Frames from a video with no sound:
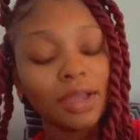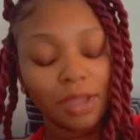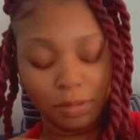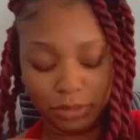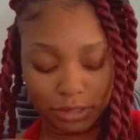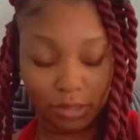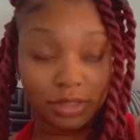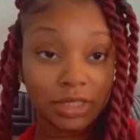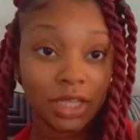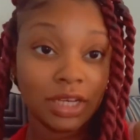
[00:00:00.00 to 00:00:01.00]
I'm just going
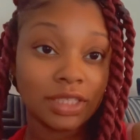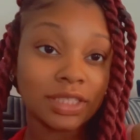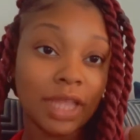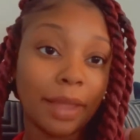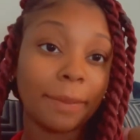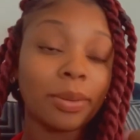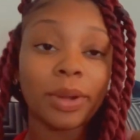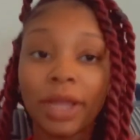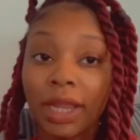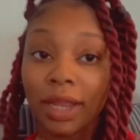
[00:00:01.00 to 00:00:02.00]
to continue to stay
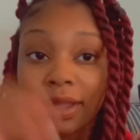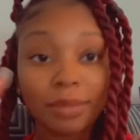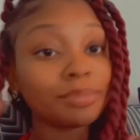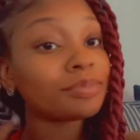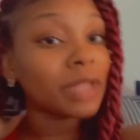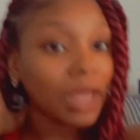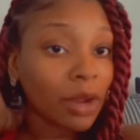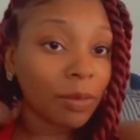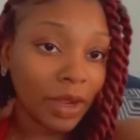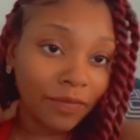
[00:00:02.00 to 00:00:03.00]
prayed up and
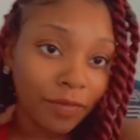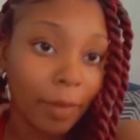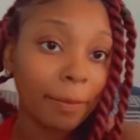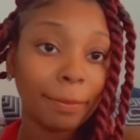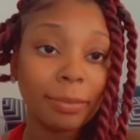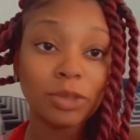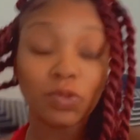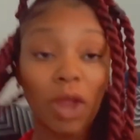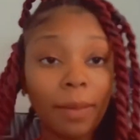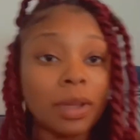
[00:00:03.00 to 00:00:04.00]
away from
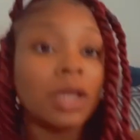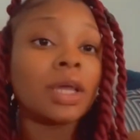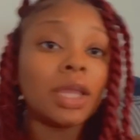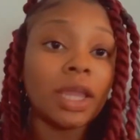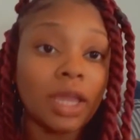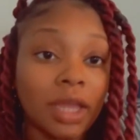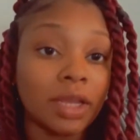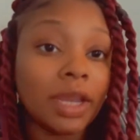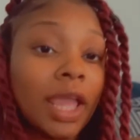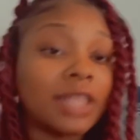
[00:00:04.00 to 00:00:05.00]
drama
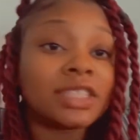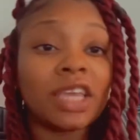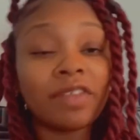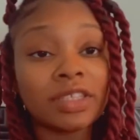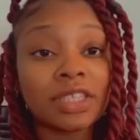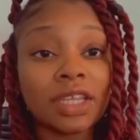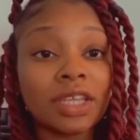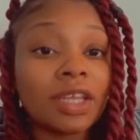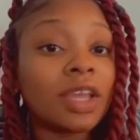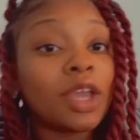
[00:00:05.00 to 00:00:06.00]
and negativity.
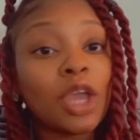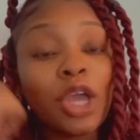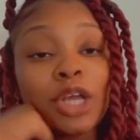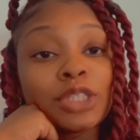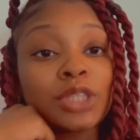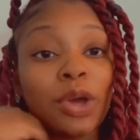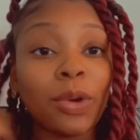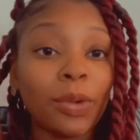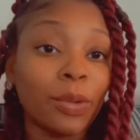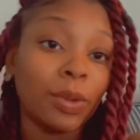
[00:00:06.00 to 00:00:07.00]

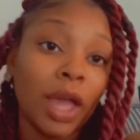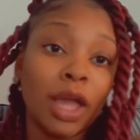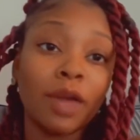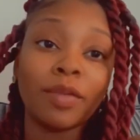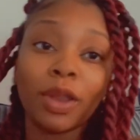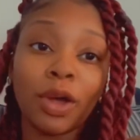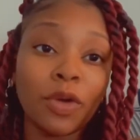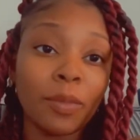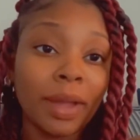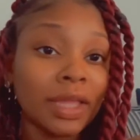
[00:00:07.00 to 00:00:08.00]
So however
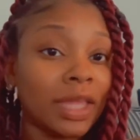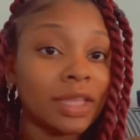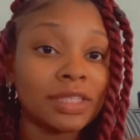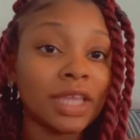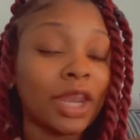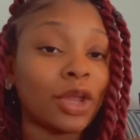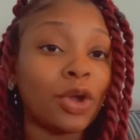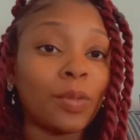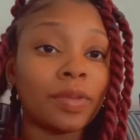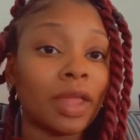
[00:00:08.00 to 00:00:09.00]
long my kids got to
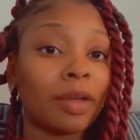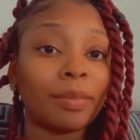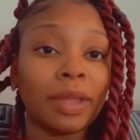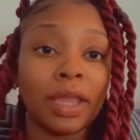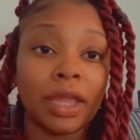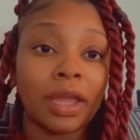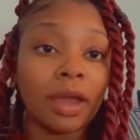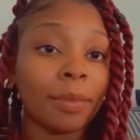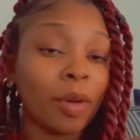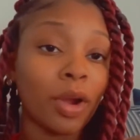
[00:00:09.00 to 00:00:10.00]
go without being
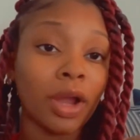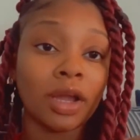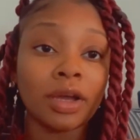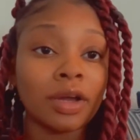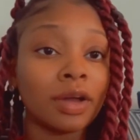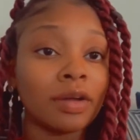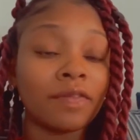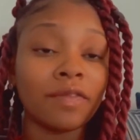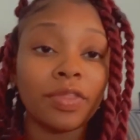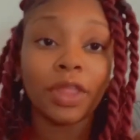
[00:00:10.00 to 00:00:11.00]
a part of
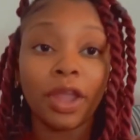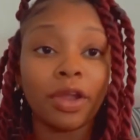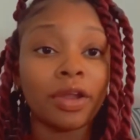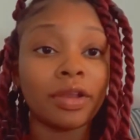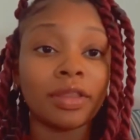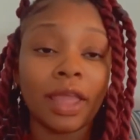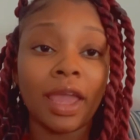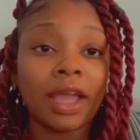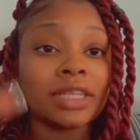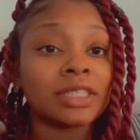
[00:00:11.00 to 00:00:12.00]
their
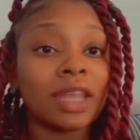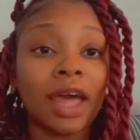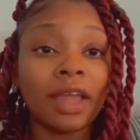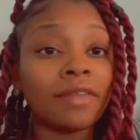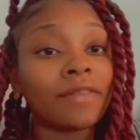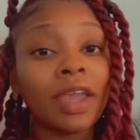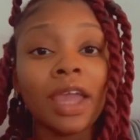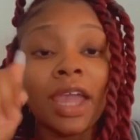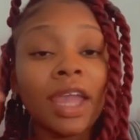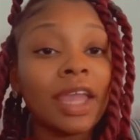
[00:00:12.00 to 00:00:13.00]
dad's life
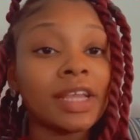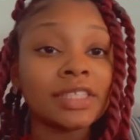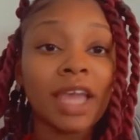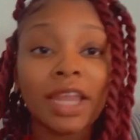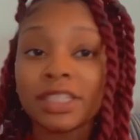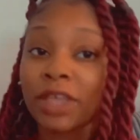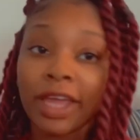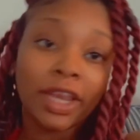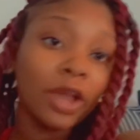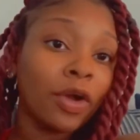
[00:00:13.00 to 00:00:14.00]
is how it's
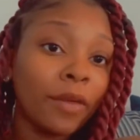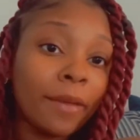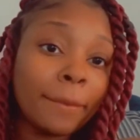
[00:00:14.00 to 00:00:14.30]
got to go.